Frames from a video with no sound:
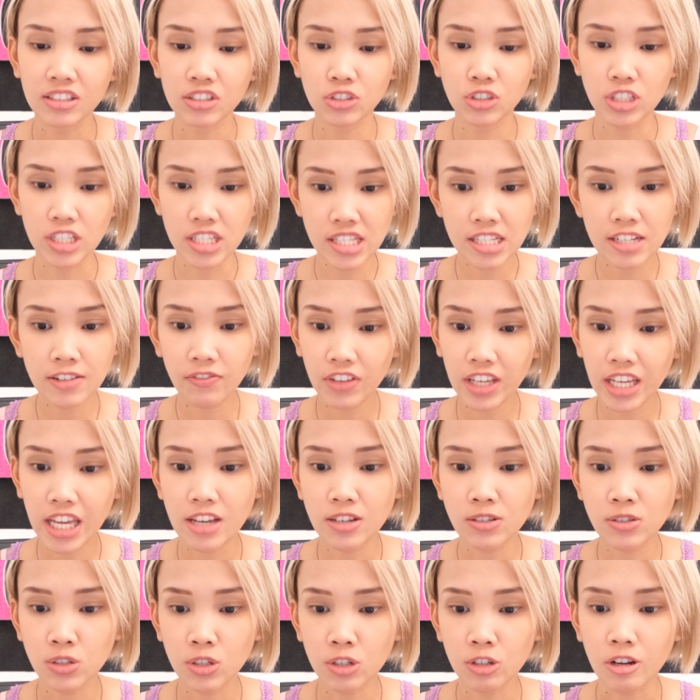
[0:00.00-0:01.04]
the
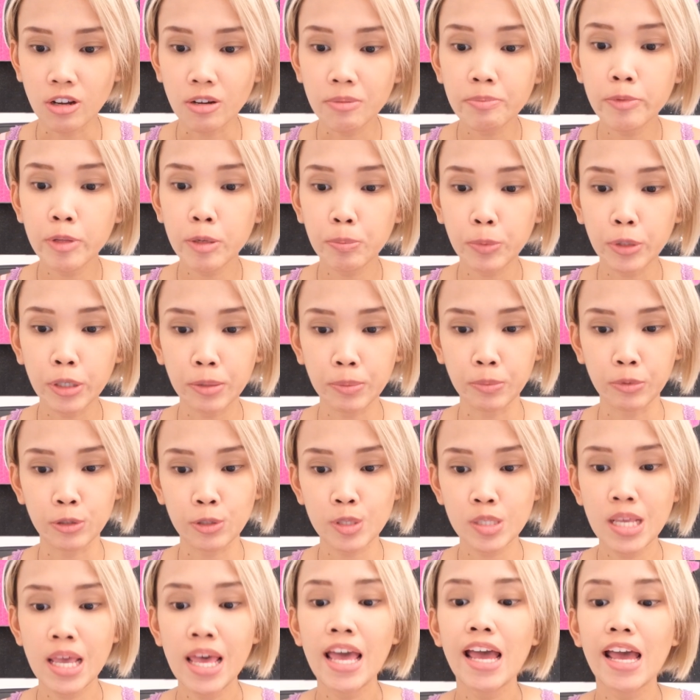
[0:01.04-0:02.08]
justification of the
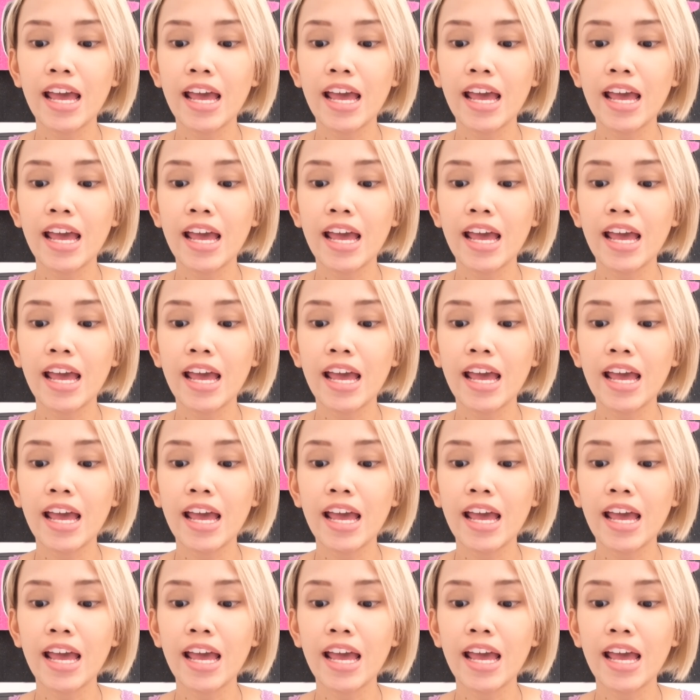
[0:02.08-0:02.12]
purpose